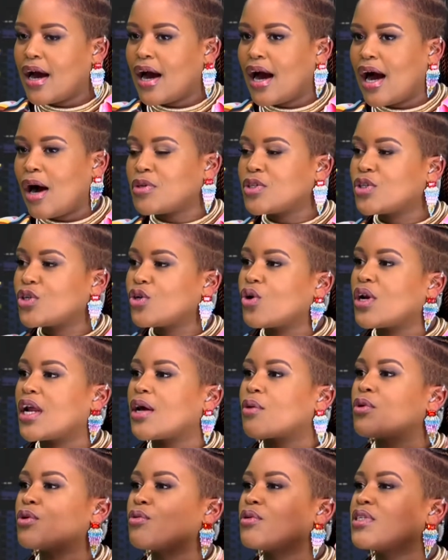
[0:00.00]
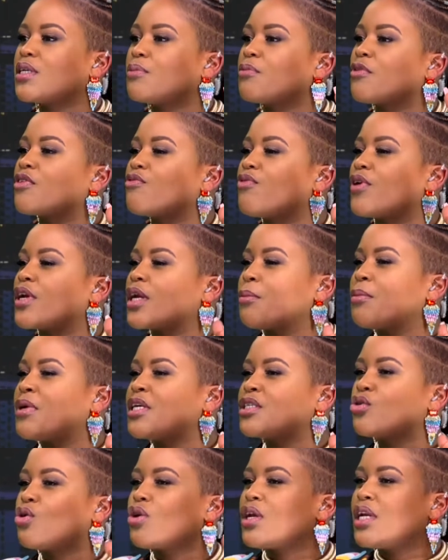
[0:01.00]
I want to know, like, what were some of the
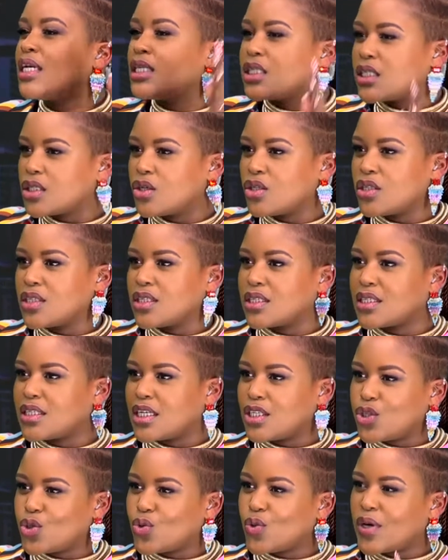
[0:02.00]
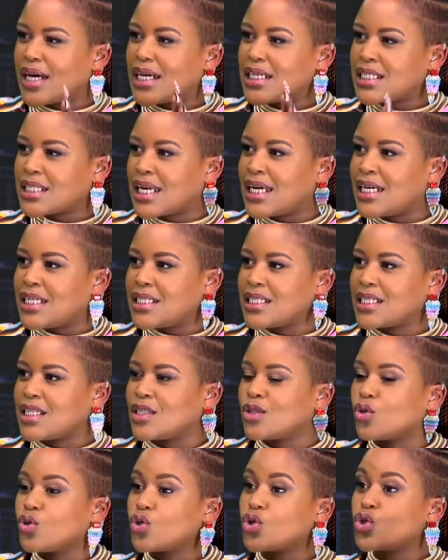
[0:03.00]
fundamental lessons that you guys learned in
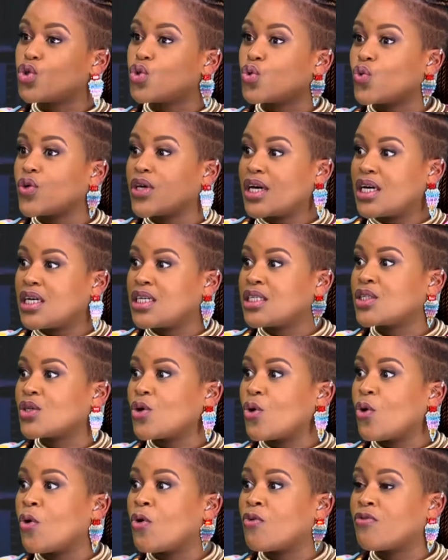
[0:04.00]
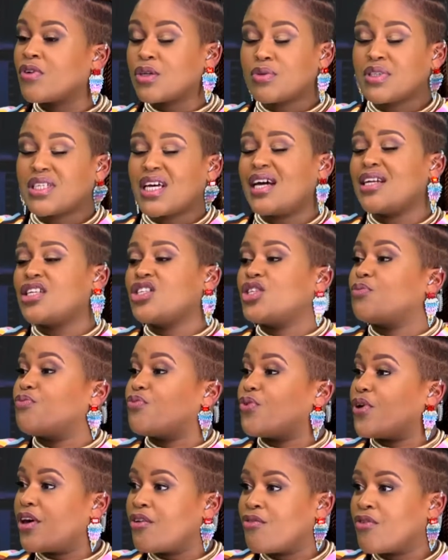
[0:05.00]
those 2 years of, it was hardship
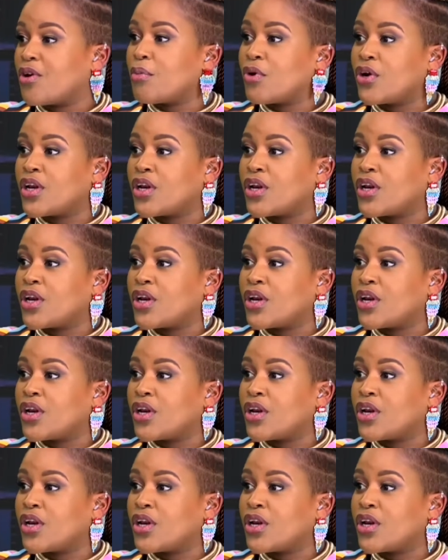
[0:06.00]
for everybody.